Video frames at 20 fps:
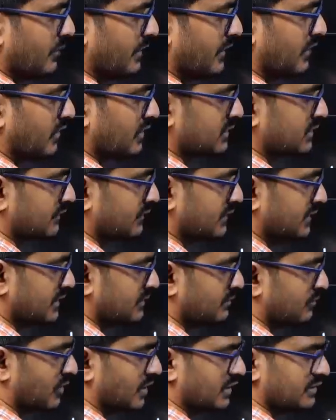because of
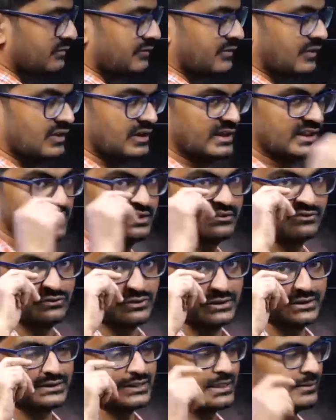this mass falling,
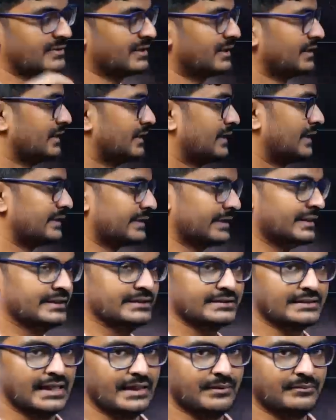what is happening? Nothing
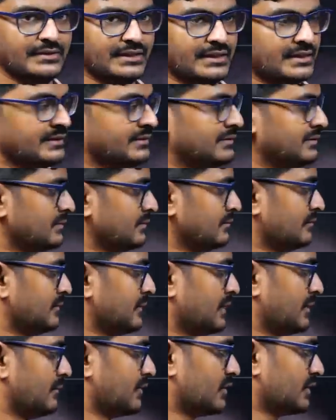is happening,
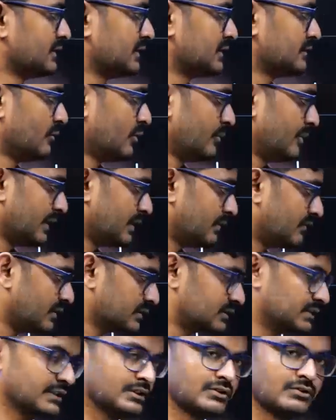because its momentum
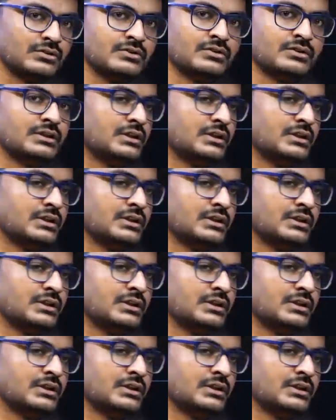was 0.